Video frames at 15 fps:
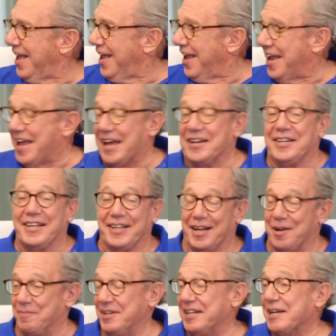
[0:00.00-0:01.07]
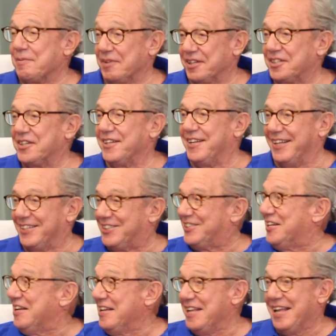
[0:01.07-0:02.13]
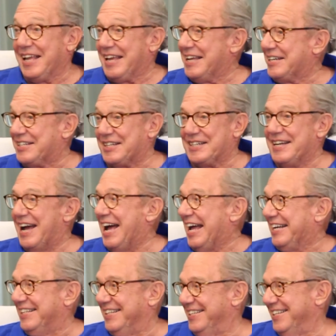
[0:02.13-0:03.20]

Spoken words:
And I'll be damned, it did not.